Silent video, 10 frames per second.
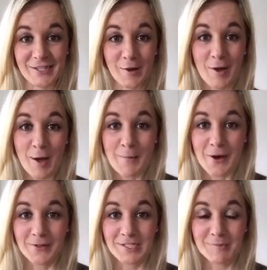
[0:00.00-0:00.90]
So
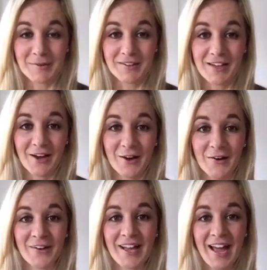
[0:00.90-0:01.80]
post
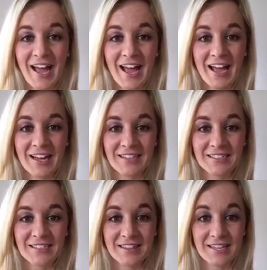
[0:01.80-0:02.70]
below
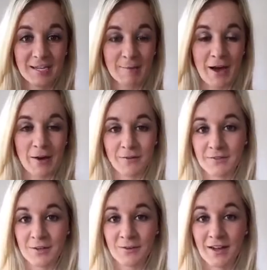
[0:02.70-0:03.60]
and think
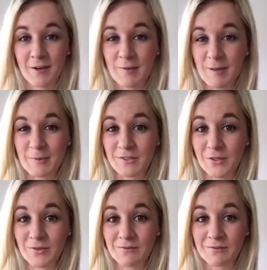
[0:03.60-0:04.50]
about, you know, a lot of people
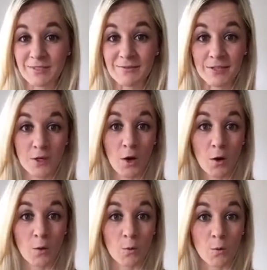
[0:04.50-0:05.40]
don't even
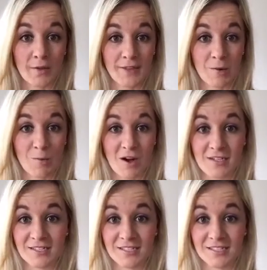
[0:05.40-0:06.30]
know what they
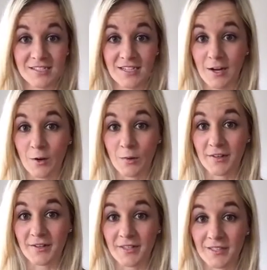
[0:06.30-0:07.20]
want, you know,
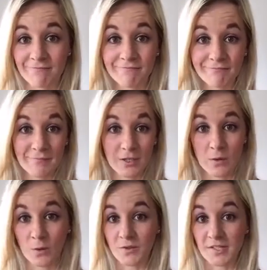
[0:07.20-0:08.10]
what their
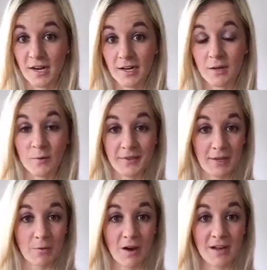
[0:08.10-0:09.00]
goals are or what
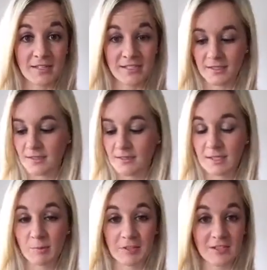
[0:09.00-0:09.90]
they want.
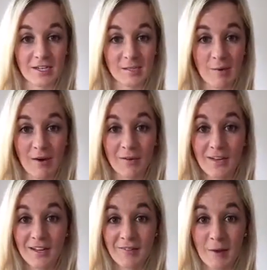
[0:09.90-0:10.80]
This book talks about
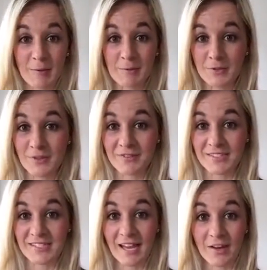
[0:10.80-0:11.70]
a lot of people don't even
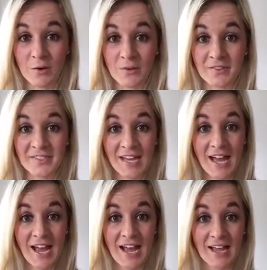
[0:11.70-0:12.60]
set goals.
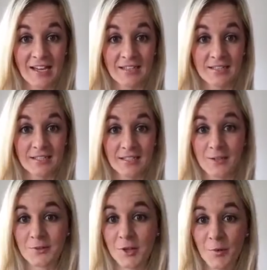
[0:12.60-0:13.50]
And, you
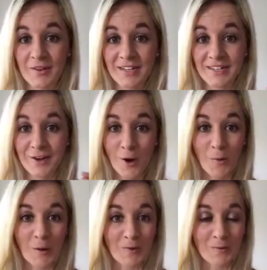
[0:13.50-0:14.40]
know, so we need to know
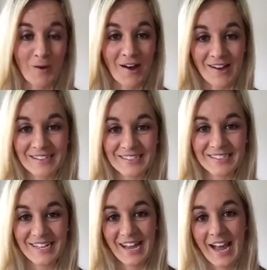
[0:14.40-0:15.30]
what we
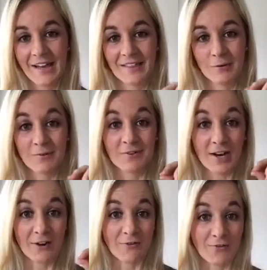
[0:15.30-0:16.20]
want. And then we've
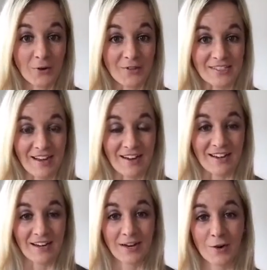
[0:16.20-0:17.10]
got to focus on
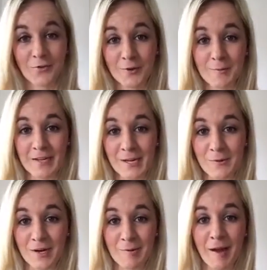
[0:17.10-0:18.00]
it. I know for me,
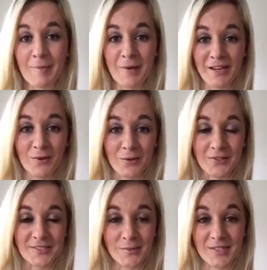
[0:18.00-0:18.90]
one of my big
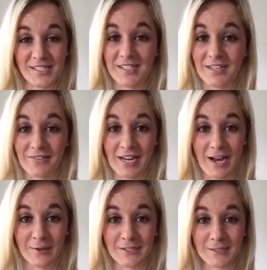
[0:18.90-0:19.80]
goals was to live in a
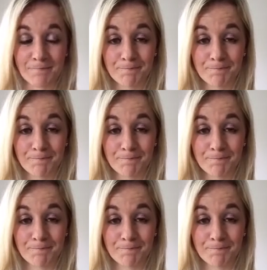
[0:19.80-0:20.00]
house.